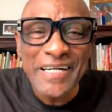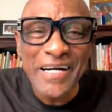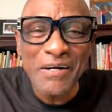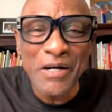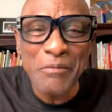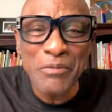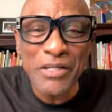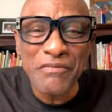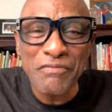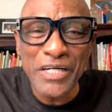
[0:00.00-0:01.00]
All right,
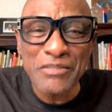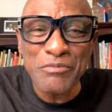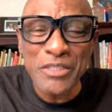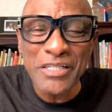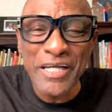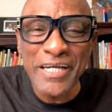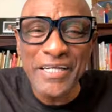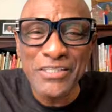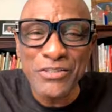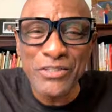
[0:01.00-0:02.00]
brother Franklin
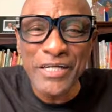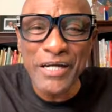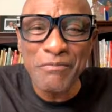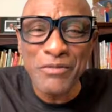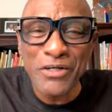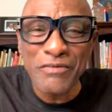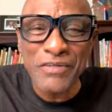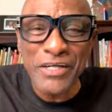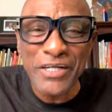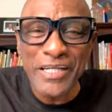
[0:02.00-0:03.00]
McLean, Durham,
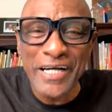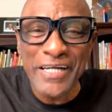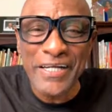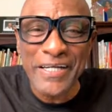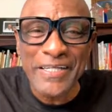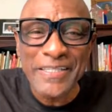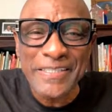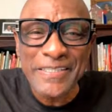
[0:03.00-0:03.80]
North Carolina.